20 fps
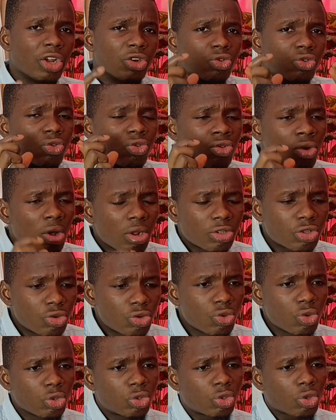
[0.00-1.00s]
Do not
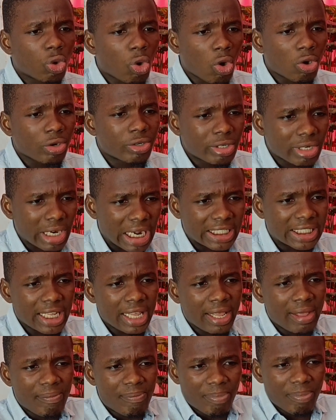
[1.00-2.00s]
use
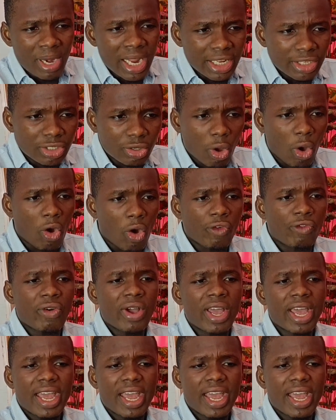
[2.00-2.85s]
contrast in place of